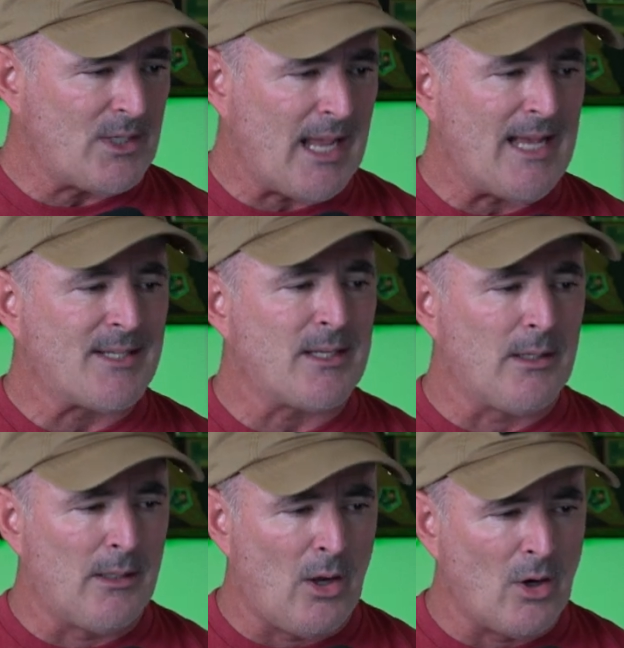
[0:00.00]
has
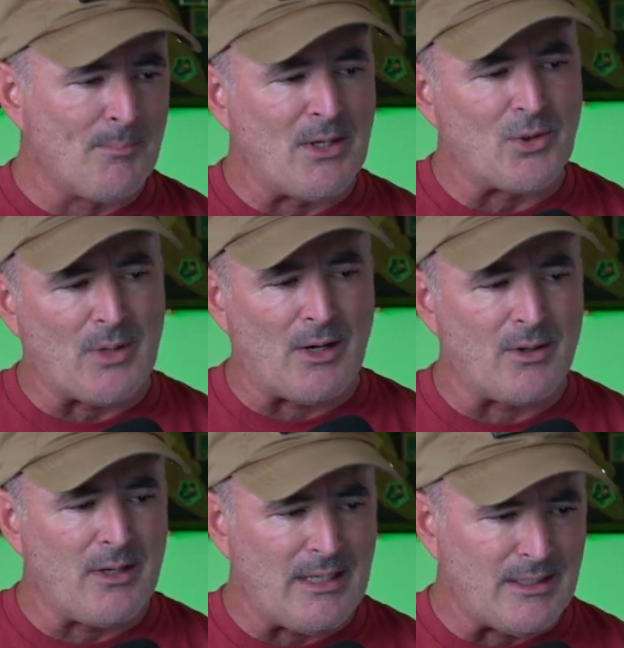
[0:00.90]
long been
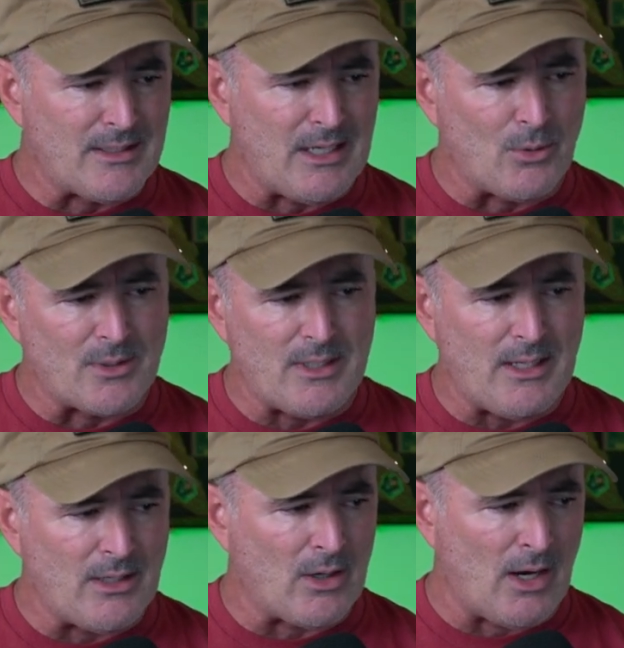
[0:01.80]
shrouded in secrecy
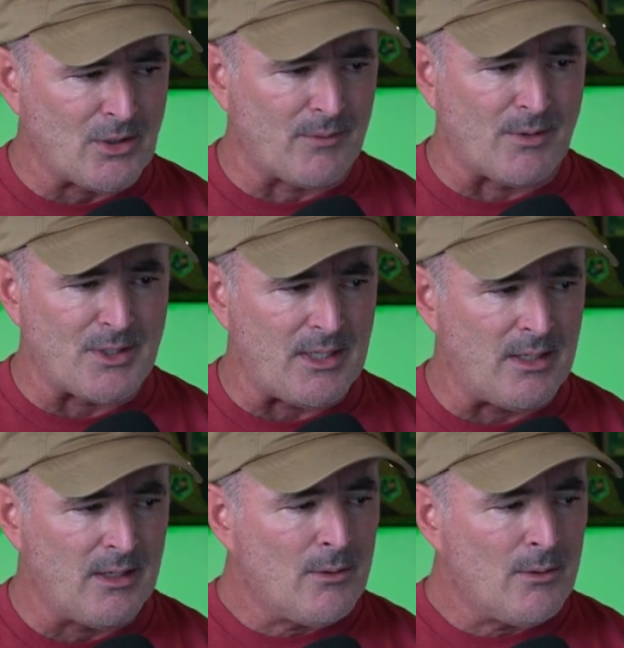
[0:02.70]
and controversy.